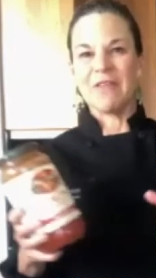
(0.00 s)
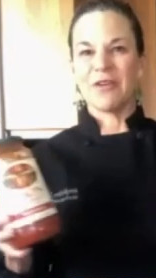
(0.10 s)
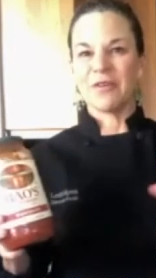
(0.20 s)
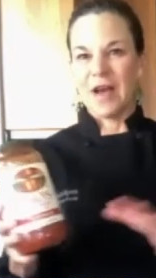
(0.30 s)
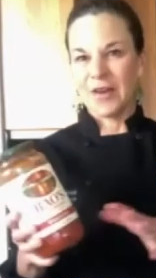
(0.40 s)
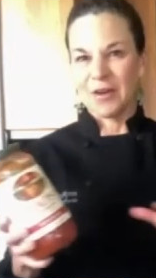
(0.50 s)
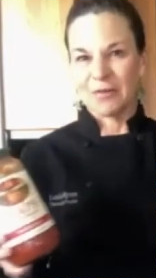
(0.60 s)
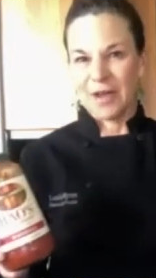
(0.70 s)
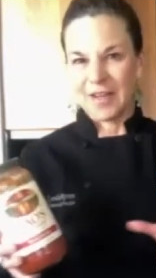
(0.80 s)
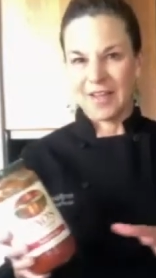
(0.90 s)
you're not
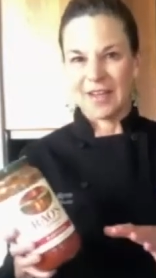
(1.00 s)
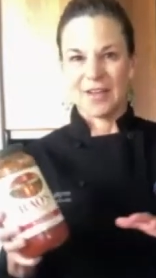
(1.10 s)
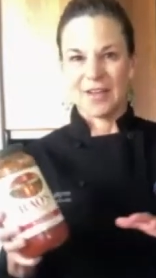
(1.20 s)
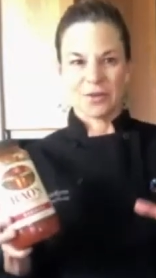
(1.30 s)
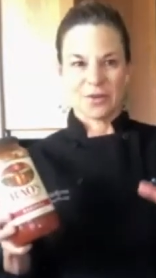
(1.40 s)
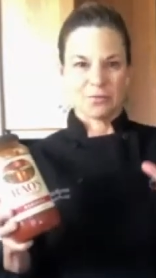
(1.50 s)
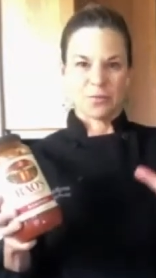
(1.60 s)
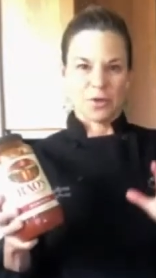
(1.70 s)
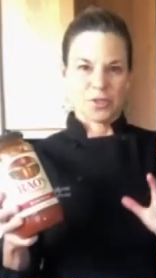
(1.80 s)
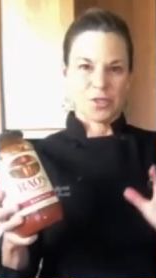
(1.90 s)
already and you're
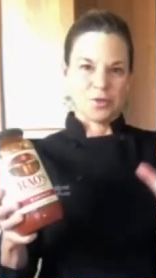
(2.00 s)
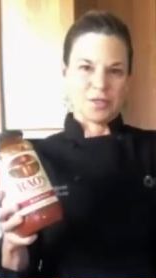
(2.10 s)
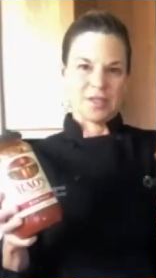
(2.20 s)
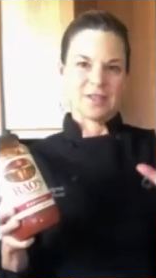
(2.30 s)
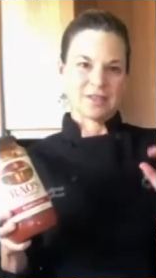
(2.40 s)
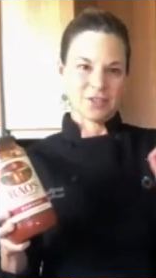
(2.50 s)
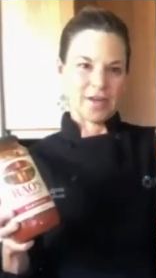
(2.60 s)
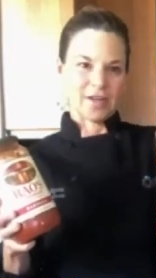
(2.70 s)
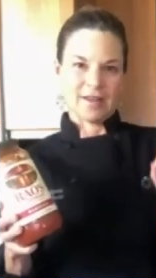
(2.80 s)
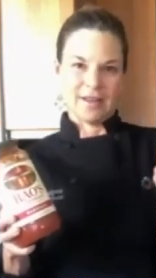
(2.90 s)
tuned into
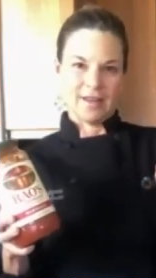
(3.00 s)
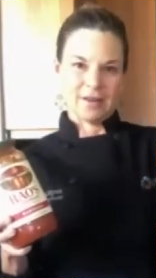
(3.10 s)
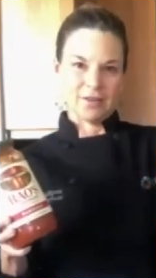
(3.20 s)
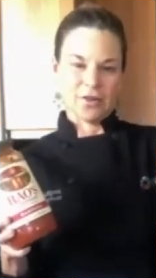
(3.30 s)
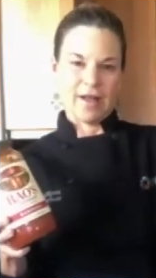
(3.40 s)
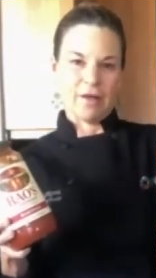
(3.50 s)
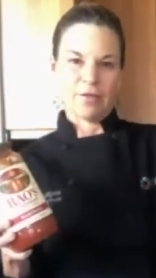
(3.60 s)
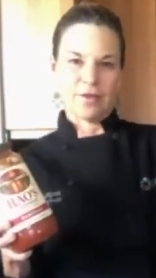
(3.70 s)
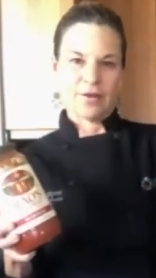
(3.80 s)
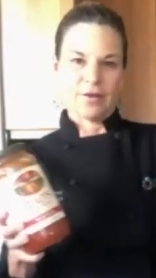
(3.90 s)
trying to eat a little
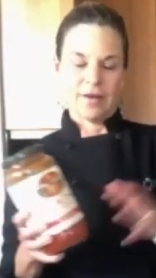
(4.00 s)
healthier